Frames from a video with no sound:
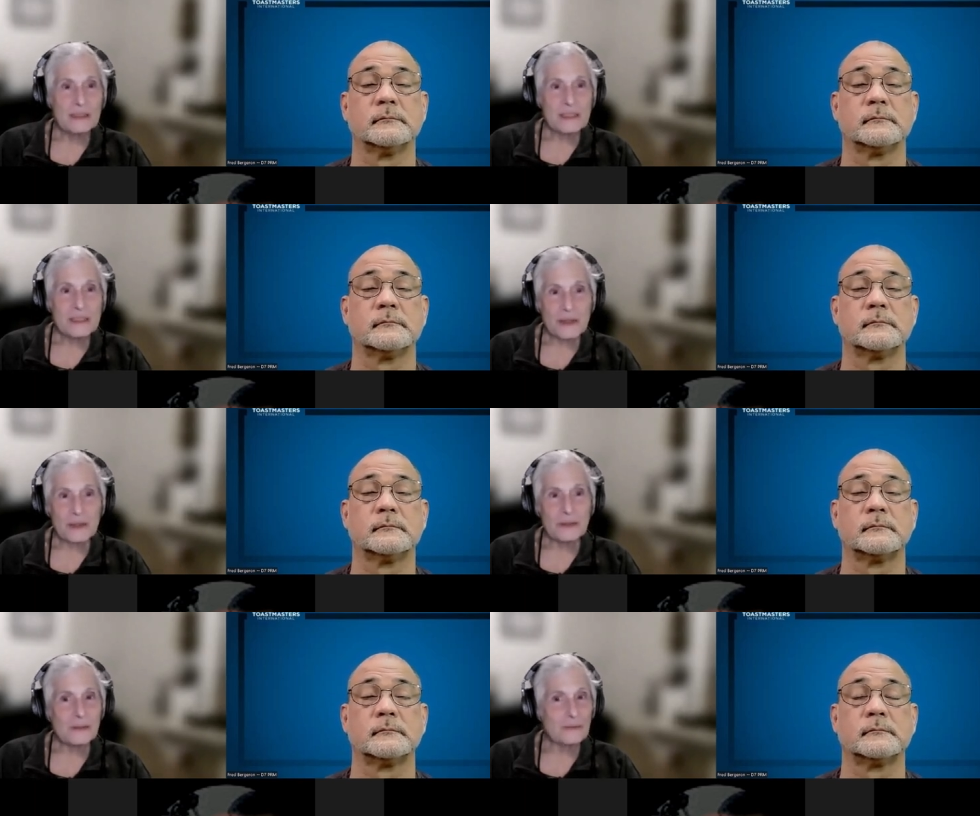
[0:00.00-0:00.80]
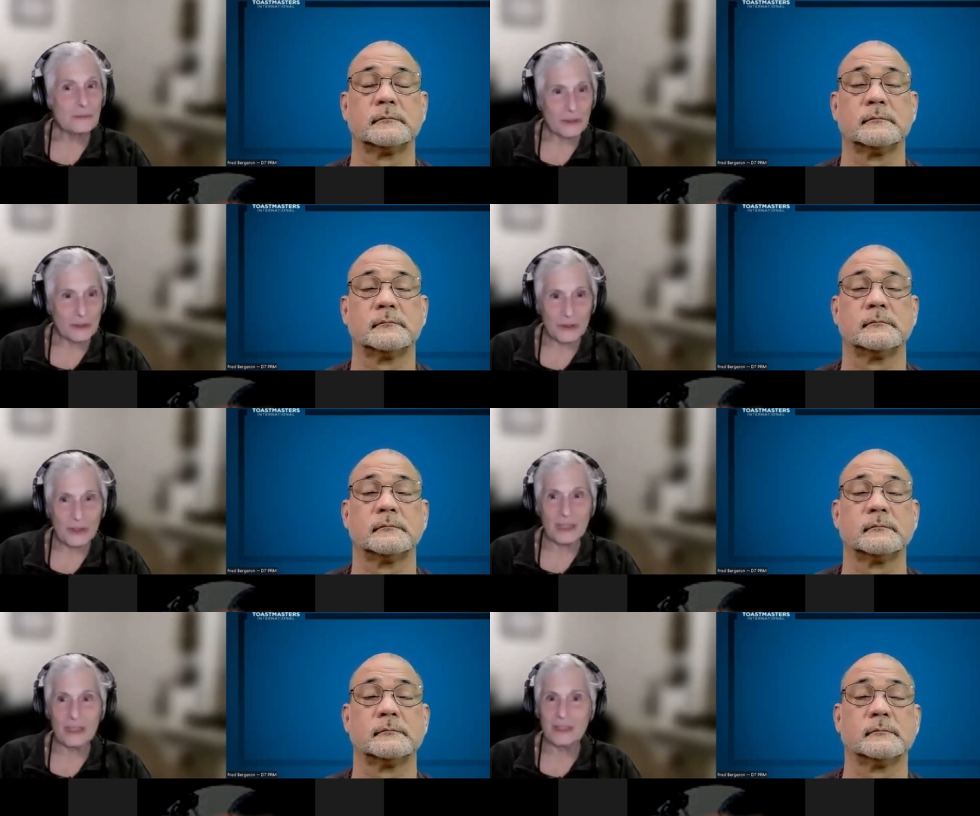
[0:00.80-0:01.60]
Speaker 1: So we're
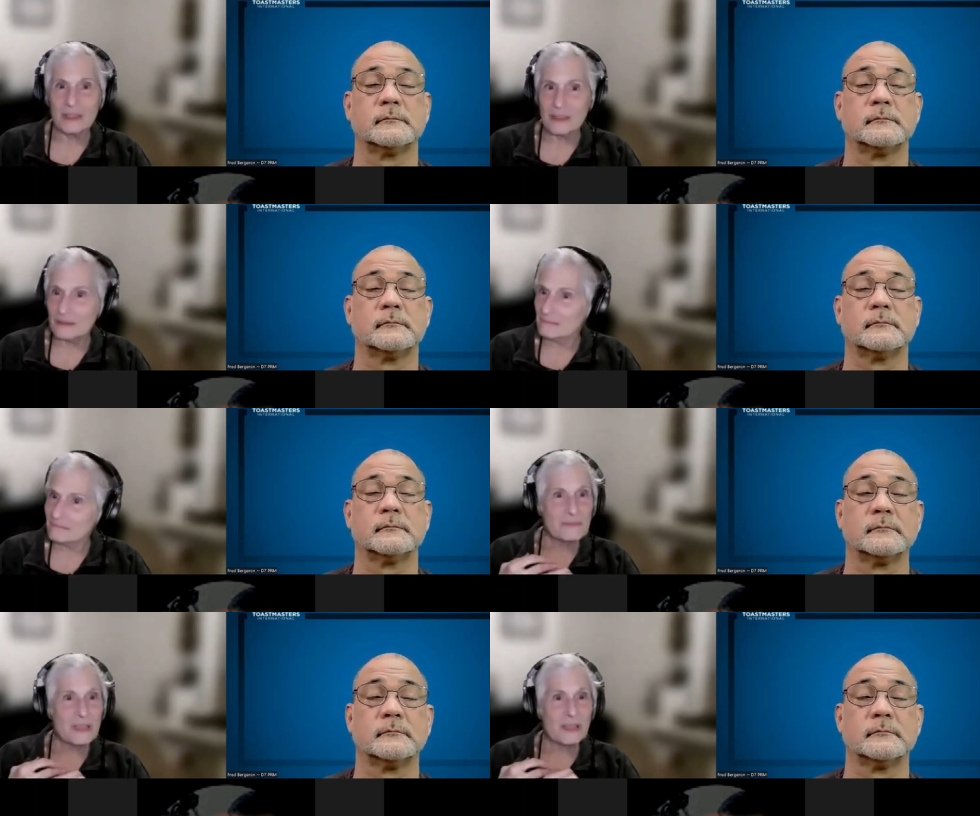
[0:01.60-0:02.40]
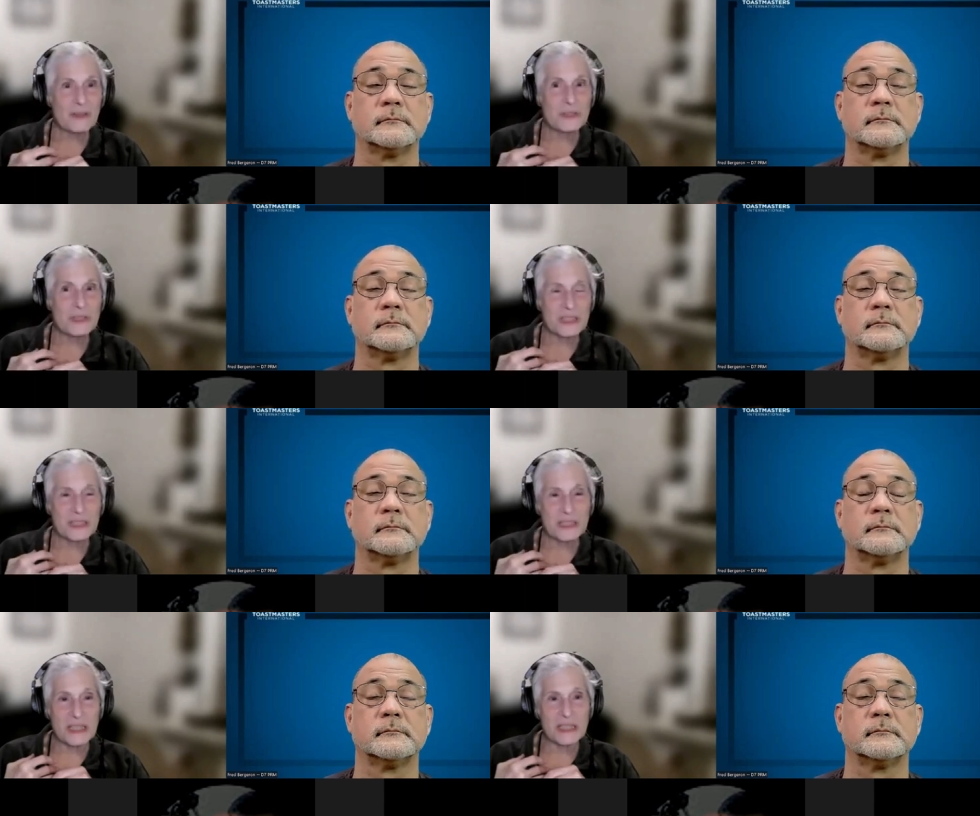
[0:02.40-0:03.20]
looking at close to
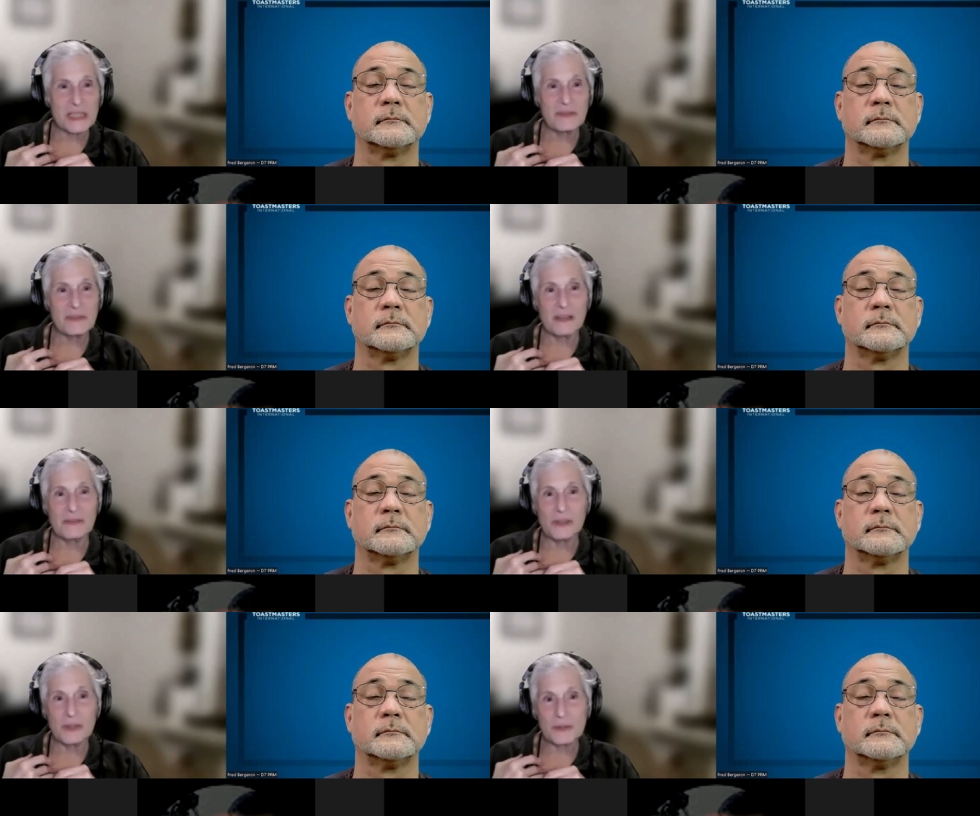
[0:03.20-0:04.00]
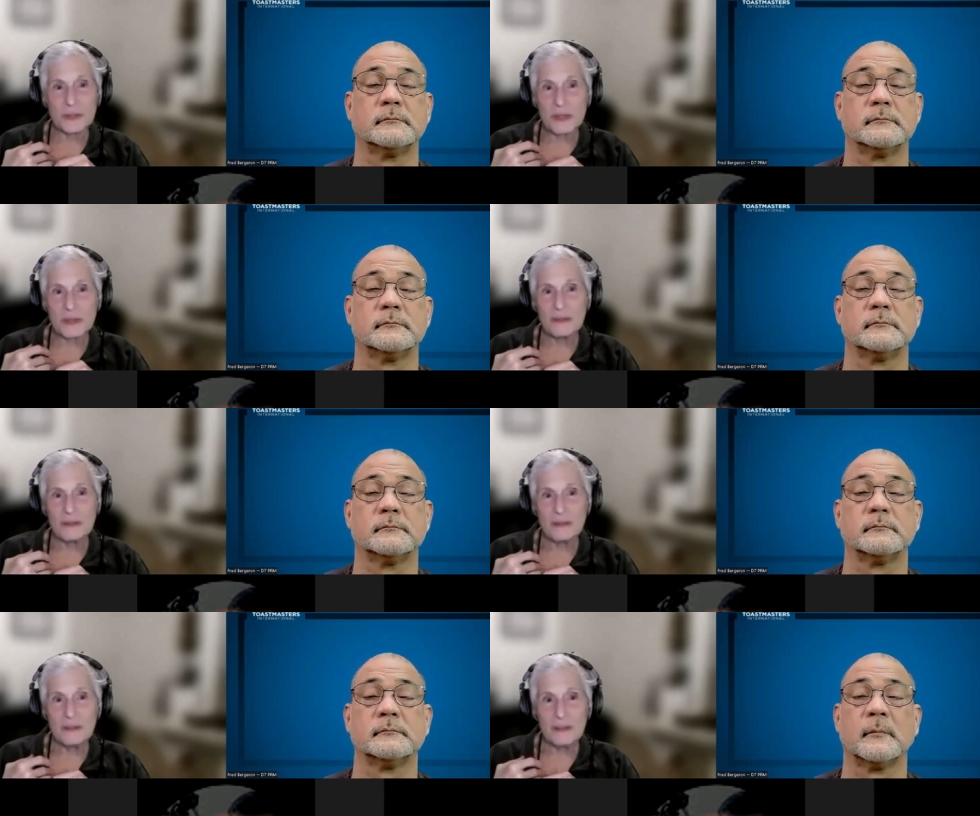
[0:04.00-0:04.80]
65 years.
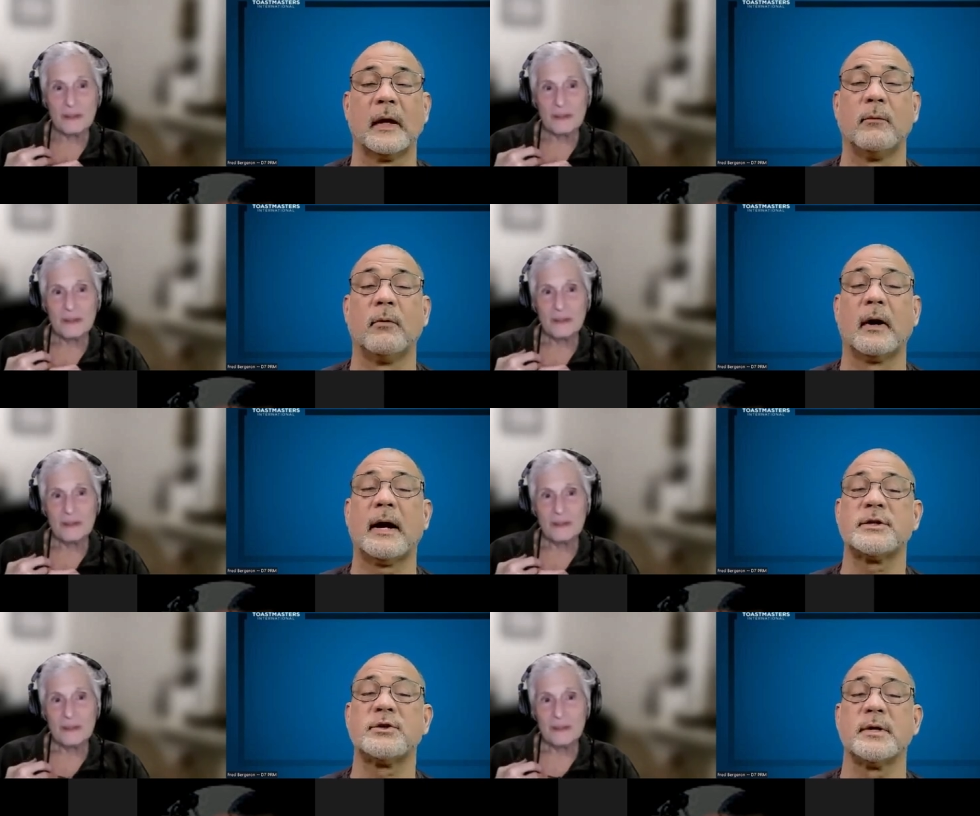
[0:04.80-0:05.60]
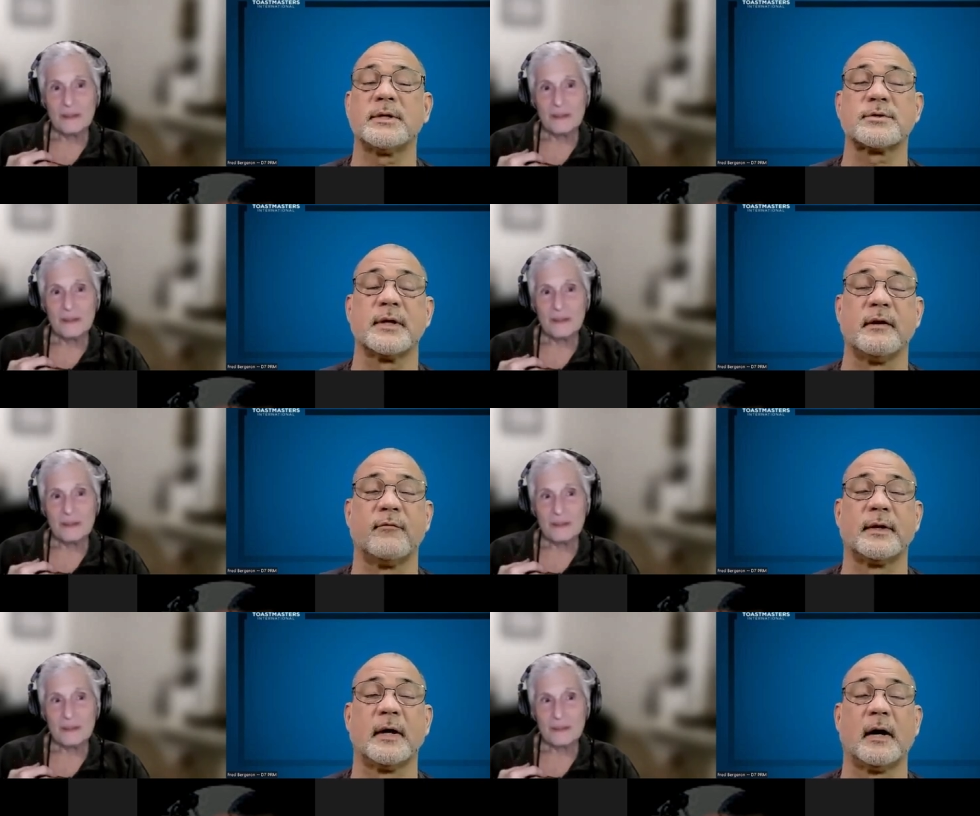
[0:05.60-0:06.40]
Speaker 2: And what got you interested
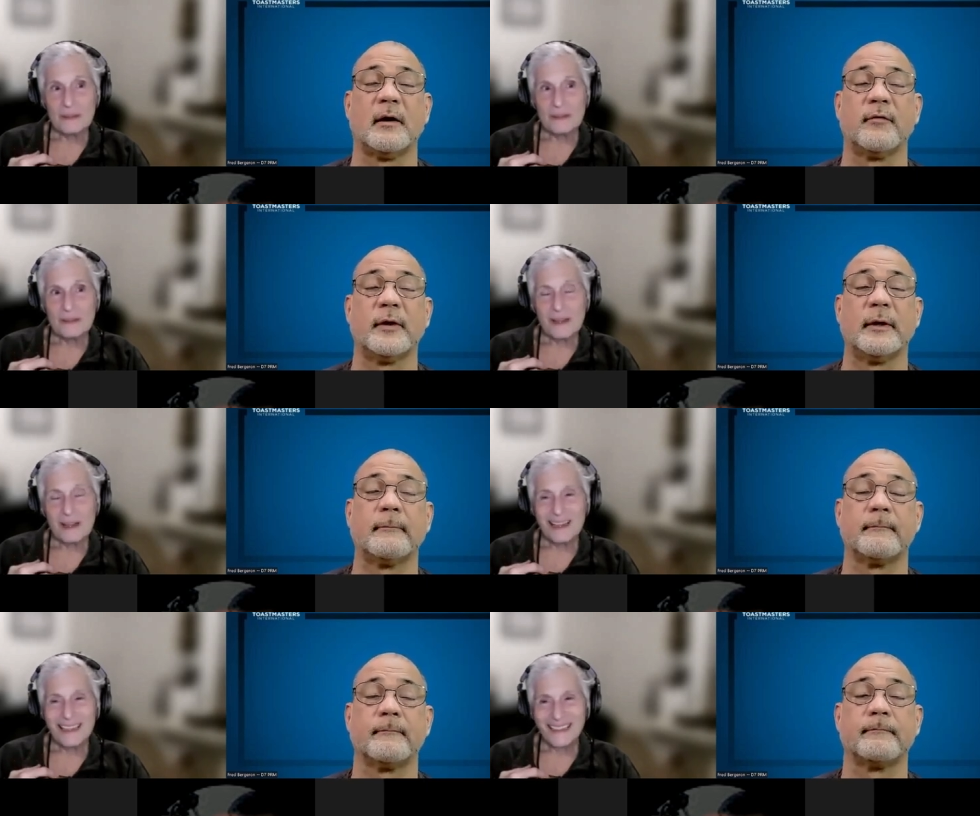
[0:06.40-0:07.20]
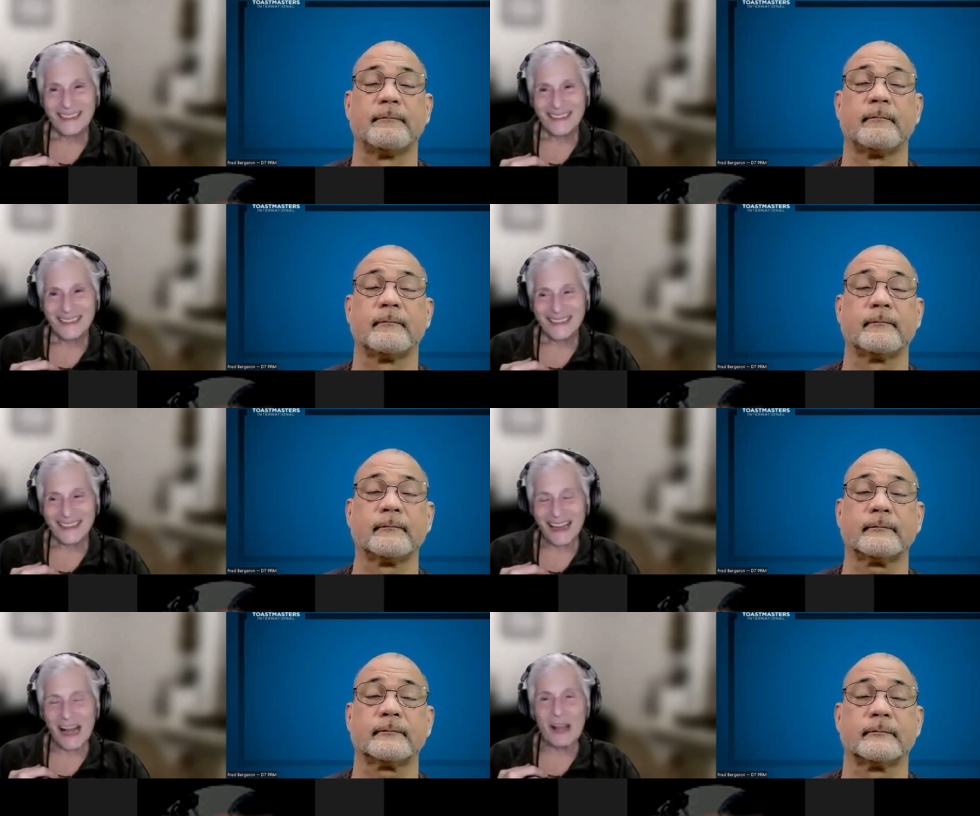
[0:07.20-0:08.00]
in photography?
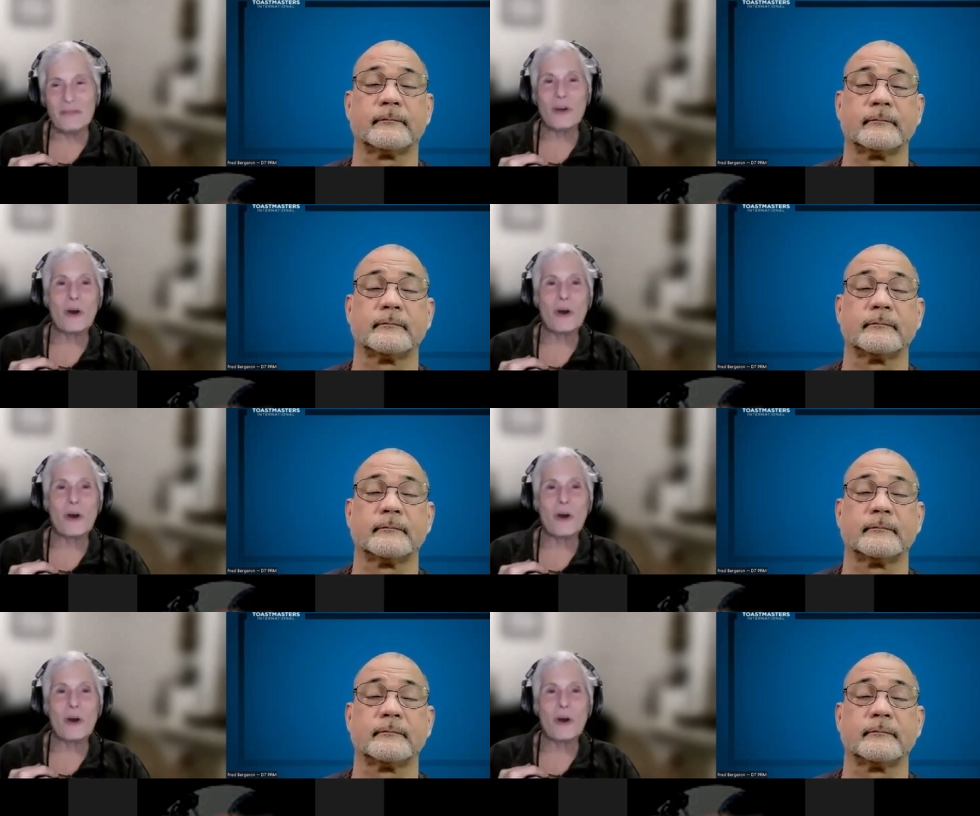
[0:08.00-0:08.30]
Speaker 1: I've